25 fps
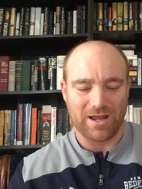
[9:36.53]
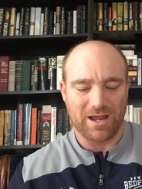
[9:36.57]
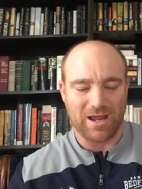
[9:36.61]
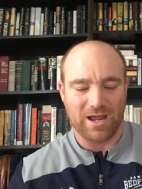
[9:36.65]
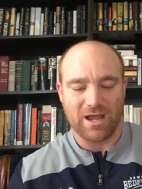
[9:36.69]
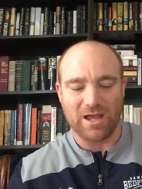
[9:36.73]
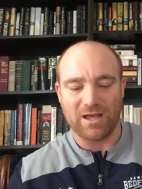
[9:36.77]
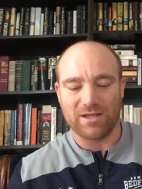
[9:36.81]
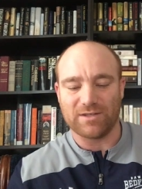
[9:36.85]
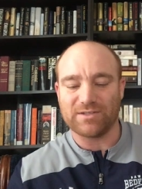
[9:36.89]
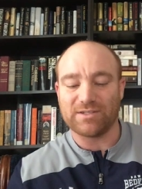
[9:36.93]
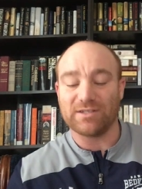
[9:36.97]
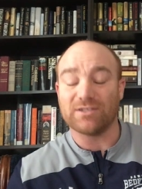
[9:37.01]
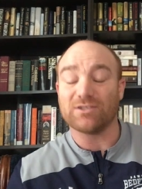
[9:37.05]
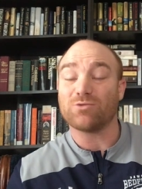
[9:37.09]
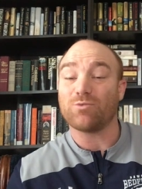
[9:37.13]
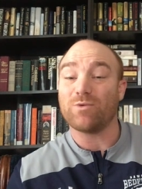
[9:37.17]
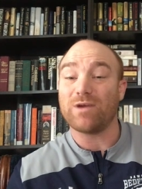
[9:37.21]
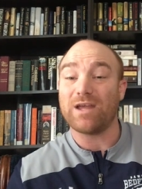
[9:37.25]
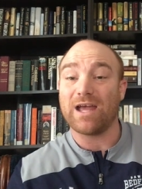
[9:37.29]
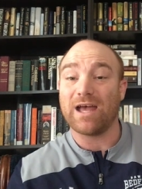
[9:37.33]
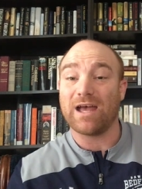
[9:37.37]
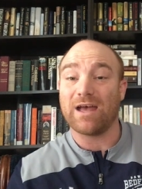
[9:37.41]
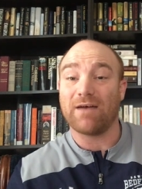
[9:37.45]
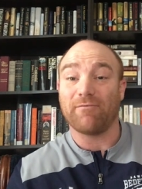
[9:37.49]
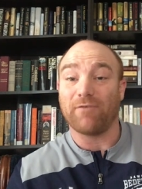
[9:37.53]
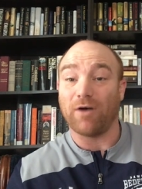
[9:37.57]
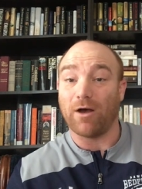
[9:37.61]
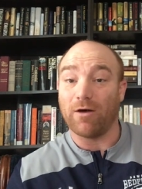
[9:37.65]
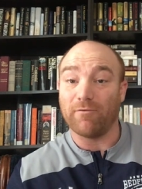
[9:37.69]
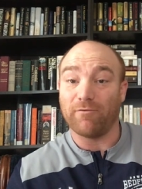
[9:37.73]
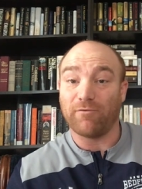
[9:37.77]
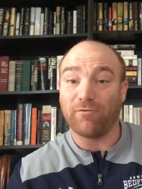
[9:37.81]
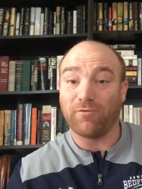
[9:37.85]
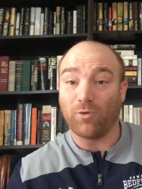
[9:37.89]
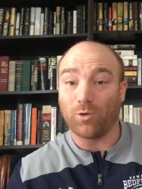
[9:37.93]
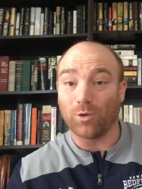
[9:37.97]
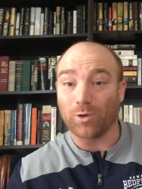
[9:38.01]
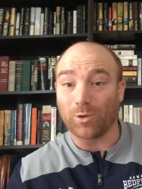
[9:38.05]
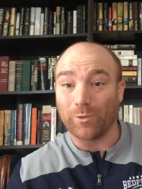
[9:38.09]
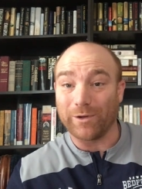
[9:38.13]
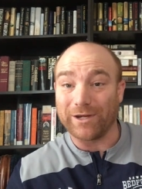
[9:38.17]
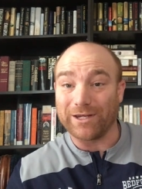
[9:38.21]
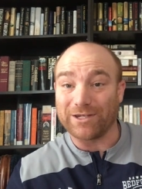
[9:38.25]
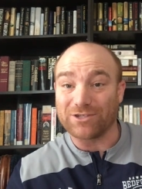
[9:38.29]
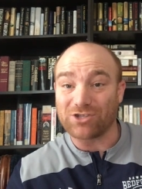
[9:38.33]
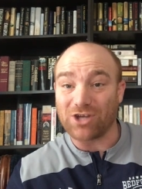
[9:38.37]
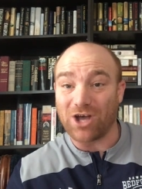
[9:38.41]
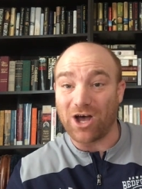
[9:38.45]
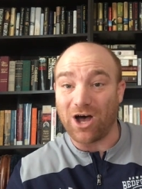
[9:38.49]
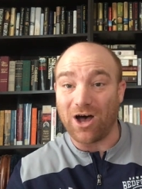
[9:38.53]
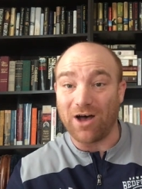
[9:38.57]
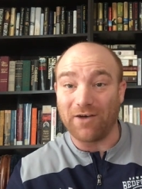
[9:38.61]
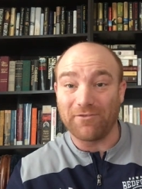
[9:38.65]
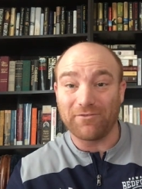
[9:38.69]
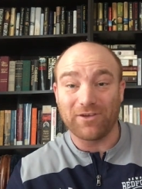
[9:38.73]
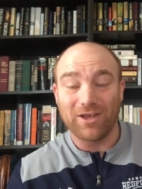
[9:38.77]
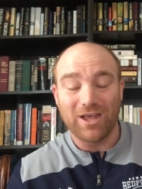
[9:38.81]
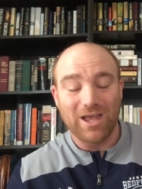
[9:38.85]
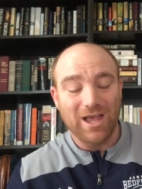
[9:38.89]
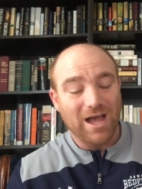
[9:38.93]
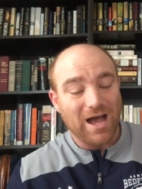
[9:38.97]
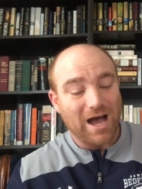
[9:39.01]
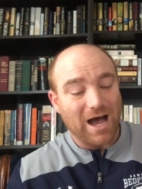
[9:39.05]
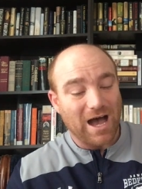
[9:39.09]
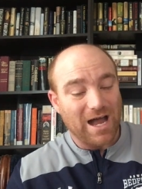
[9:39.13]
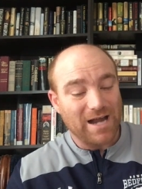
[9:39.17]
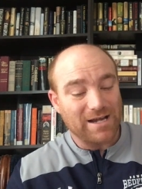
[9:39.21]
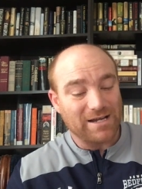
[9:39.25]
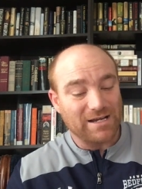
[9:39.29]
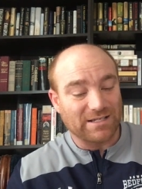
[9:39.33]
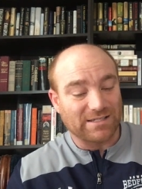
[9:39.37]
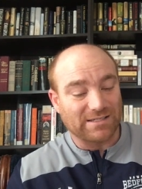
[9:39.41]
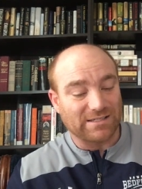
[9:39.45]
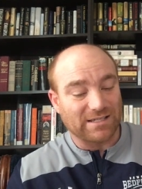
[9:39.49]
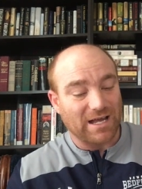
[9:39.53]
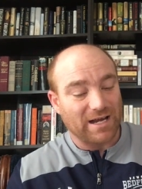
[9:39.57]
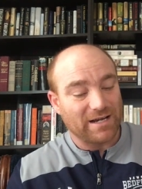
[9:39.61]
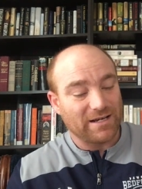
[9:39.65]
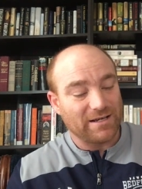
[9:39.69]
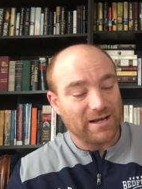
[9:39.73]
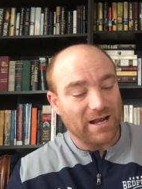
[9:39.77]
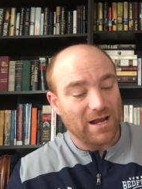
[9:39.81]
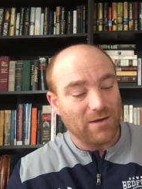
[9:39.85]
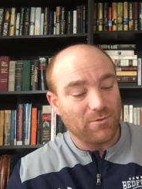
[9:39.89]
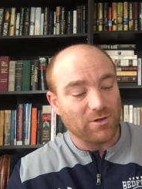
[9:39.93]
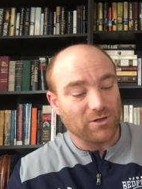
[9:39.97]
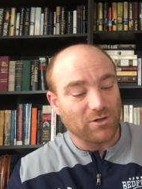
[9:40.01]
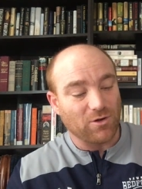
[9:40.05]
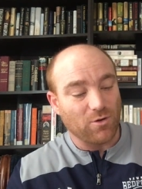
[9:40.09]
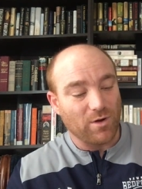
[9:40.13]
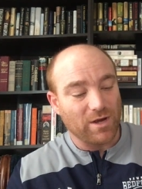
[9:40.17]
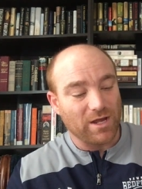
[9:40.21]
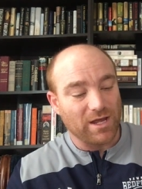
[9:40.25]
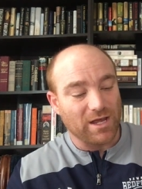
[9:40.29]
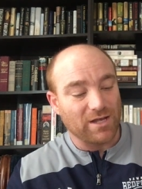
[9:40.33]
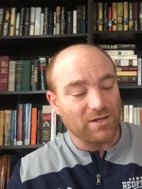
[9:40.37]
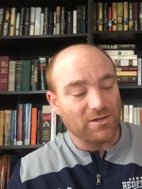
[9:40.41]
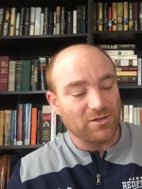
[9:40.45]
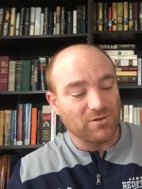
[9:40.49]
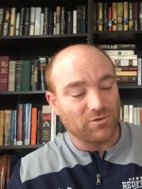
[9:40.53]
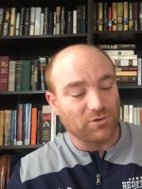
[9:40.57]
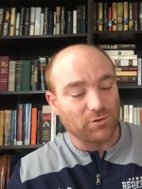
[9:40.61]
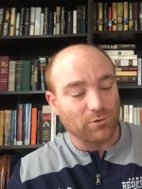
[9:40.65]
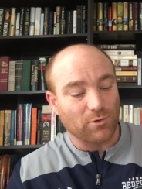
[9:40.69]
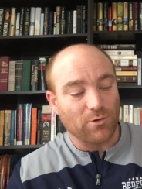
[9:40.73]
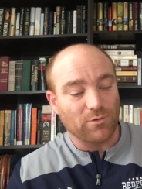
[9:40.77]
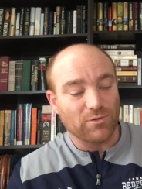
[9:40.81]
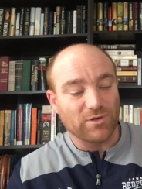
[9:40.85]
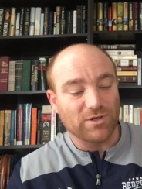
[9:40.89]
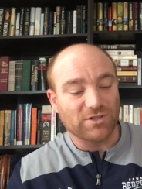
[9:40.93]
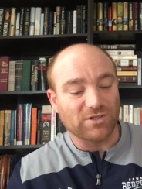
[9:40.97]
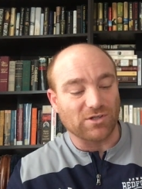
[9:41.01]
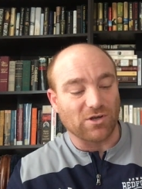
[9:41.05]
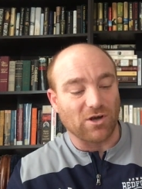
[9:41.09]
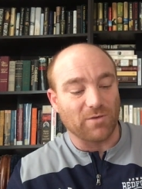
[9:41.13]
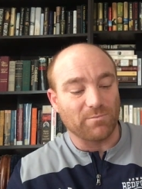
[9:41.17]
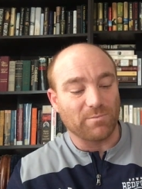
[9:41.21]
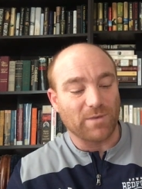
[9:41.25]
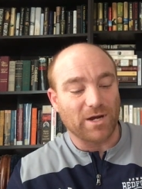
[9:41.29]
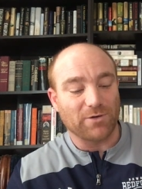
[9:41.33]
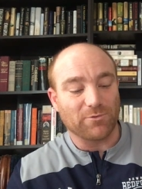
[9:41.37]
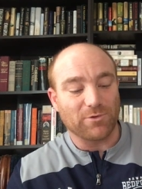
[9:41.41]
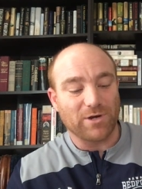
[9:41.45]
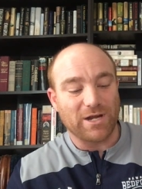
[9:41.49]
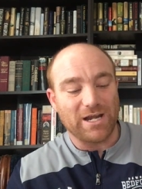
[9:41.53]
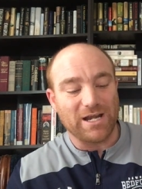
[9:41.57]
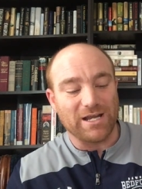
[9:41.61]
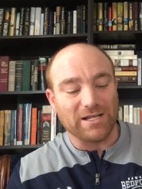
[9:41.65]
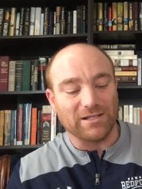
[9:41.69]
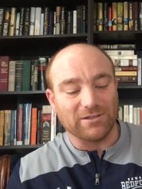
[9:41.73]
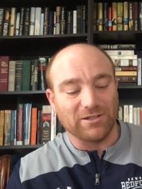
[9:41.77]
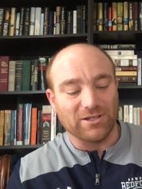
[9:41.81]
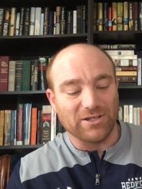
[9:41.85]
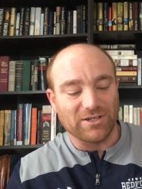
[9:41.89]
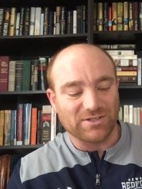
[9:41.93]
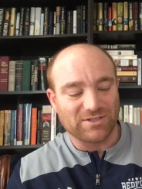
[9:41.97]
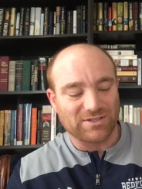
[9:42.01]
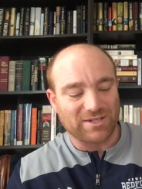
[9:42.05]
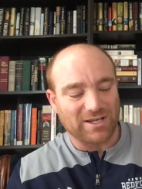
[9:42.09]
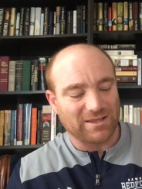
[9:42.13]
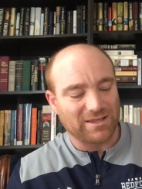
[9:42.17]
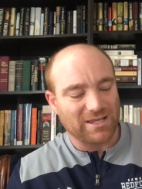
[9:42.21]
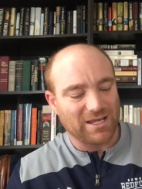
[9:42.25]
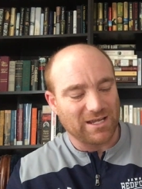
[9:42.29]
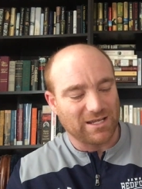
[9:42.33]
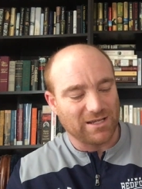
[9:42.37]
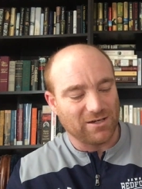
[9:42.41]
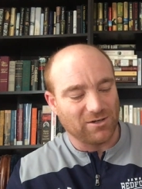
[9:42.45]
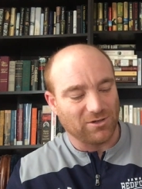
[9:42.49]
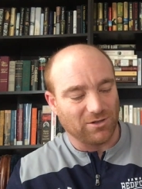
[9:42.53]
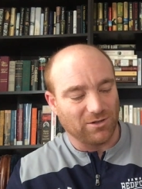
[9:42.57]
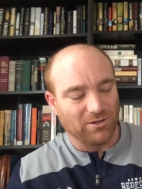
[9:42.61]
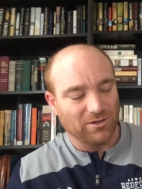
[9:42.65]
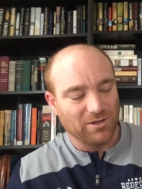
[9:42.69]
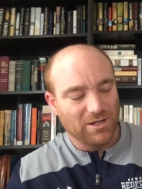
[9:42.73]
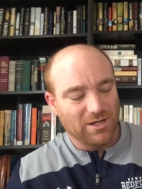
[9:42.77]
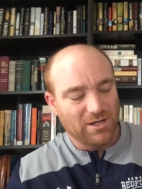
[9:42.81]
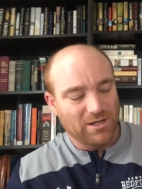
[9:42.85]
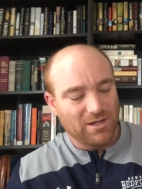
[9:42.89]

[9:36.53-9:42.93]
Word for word: And since we have four weeks off, I decided I would go ahead and throw this on my reading list. I think it'll